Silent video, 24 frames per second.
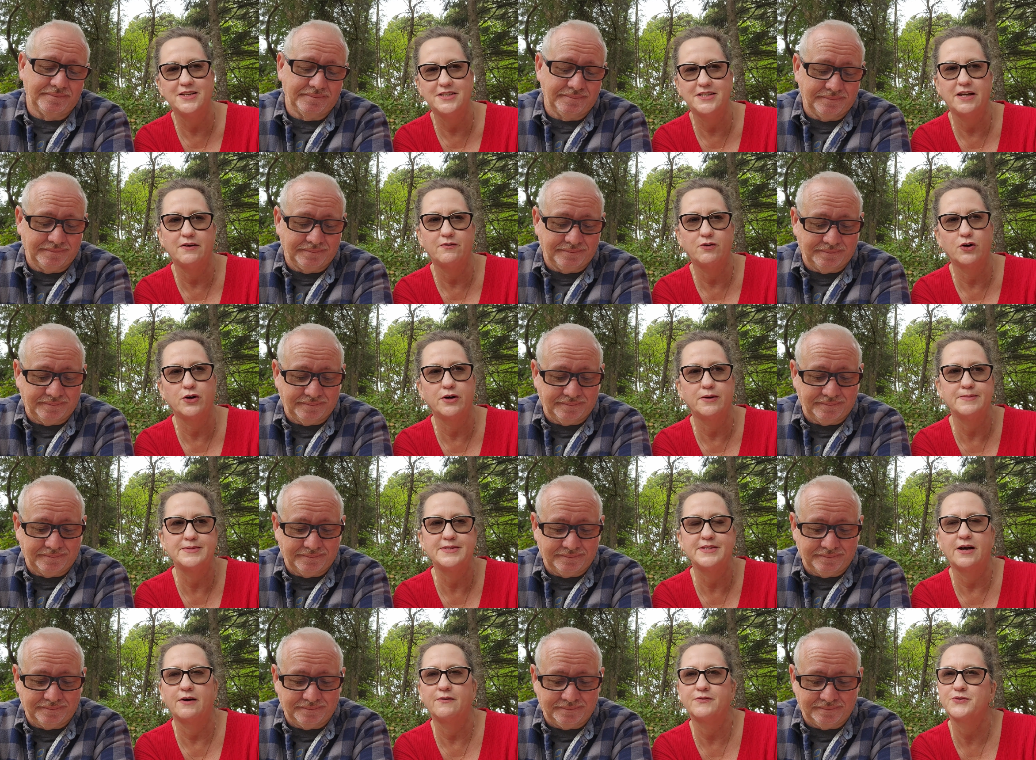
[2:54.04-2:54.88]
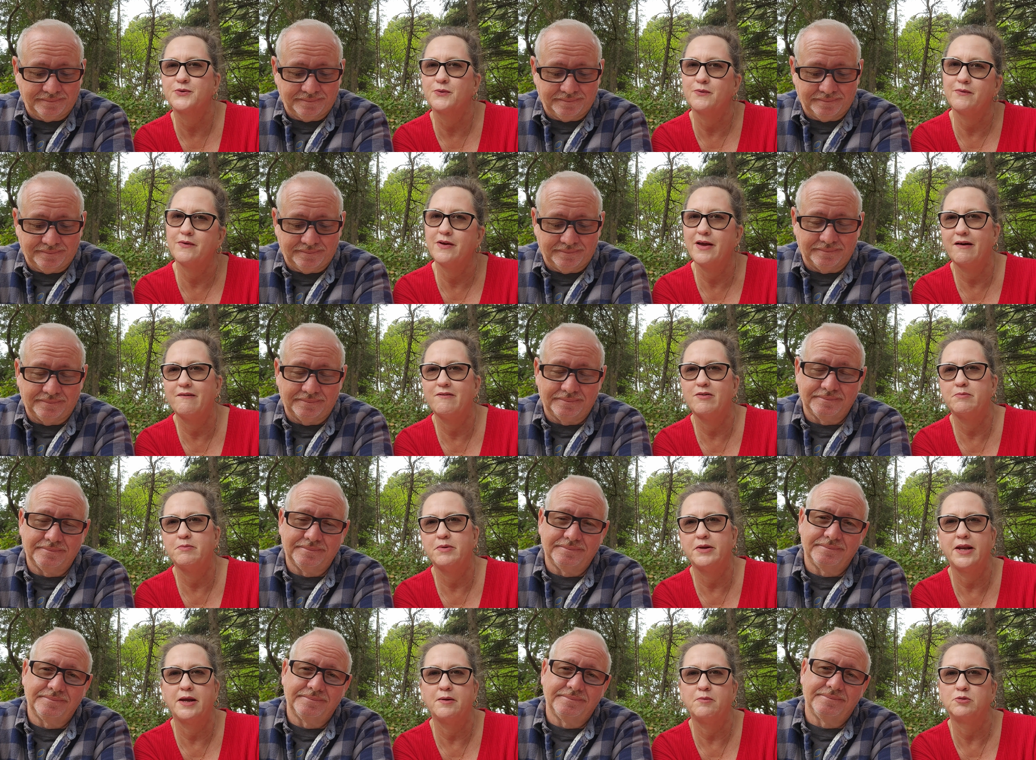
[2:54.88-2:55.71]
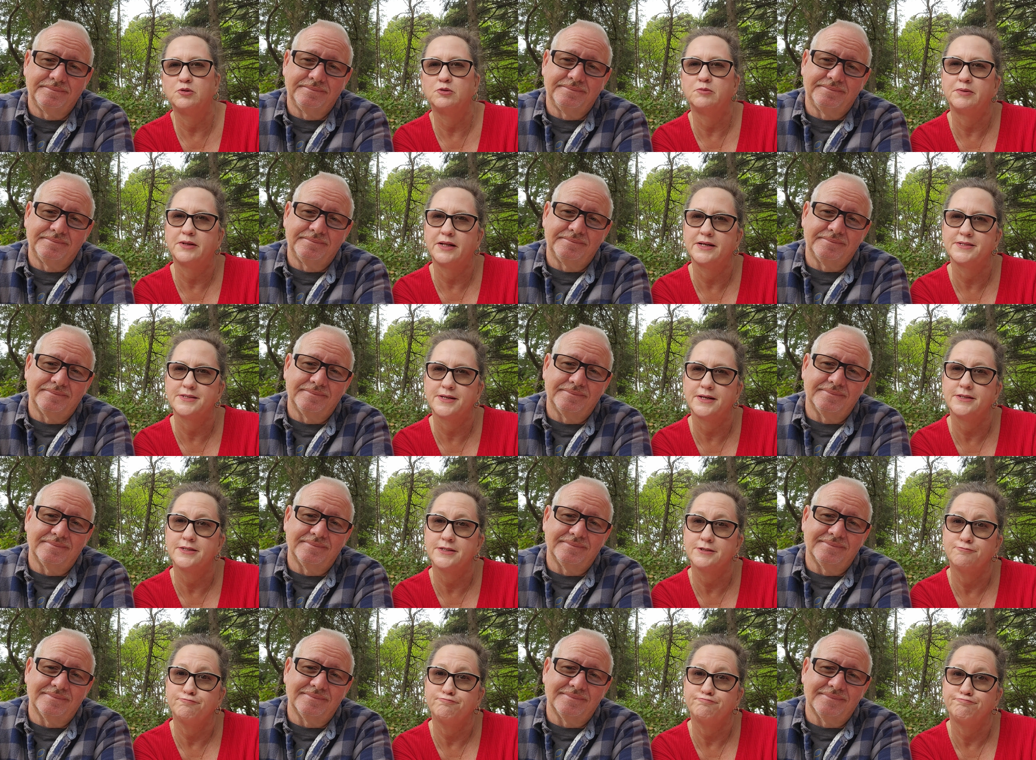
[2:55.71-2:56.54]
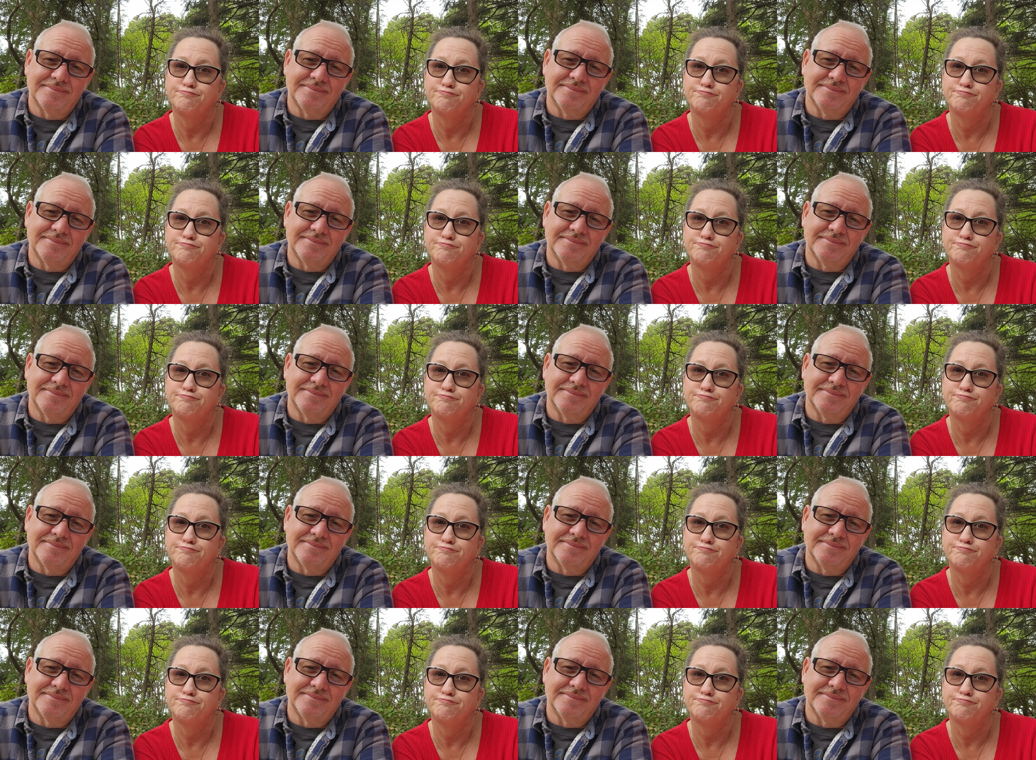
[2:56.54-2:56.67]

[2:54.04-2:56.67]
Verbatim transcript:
Speaker 1: then Dave hurt himself, so we haven't been able to play since.